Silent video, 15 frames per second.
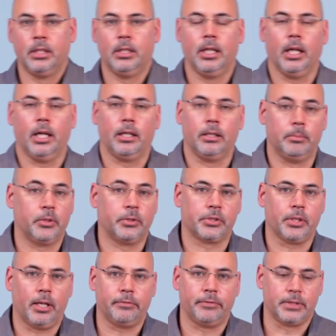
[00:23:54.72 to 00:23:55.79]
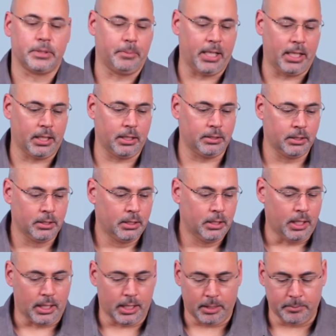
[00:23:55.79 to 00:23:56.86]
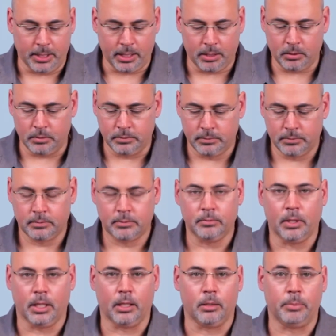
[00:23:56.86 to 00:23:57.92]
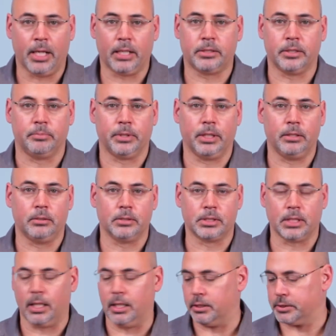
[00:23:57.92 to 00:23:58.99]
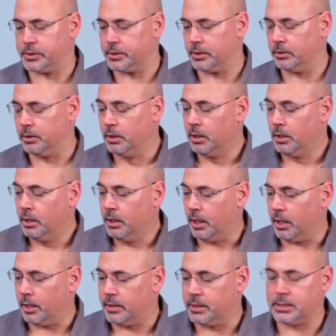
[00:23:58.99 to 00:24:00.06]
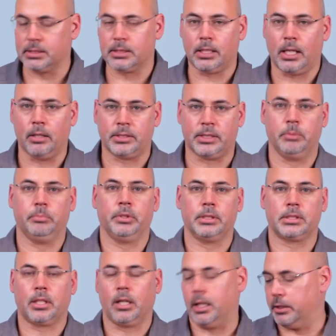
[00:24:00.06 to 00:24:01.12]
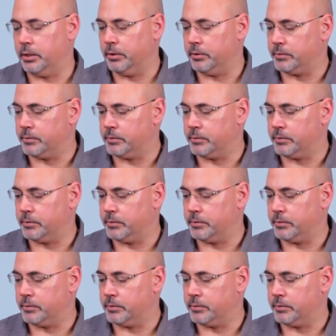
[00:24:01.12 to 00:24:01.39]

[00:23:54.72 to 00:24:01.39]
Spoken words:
The motor's off, it's in my hand, and I'm now back to a plain old slider. So this is how simple it's gotten. You